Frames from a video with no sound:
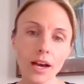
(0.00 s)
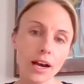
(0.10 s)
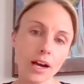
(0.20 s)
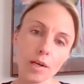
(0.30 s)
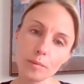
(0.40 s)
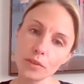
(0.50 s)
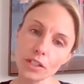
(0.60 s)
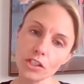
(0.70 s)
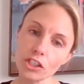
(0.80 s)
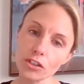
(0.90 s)

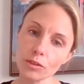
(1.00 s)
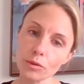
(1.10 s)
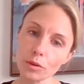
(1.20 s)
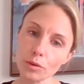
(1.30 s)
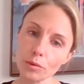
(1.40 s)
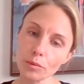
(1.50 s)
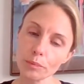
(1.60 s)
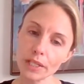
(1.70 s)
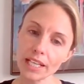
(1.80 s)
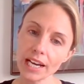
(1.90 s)
The children will
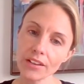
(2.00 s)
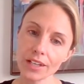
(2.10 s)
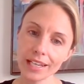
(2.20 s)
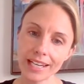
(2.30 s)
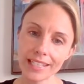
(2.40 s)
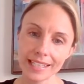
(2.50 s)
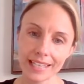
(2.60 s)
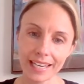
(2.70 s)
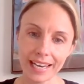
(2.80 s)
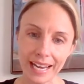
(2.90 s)
be gathering at
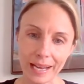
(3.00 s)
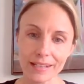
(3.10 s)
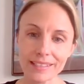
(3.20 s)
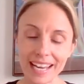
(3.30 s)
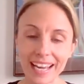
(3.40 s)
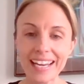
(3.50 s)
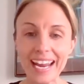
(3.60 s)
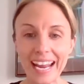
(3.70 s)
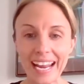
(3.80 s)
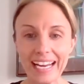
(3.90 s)
10
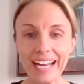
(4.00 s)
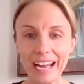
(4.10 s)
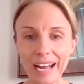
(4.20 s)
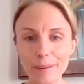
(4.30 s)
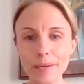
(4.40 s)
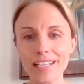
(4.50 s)
a.m.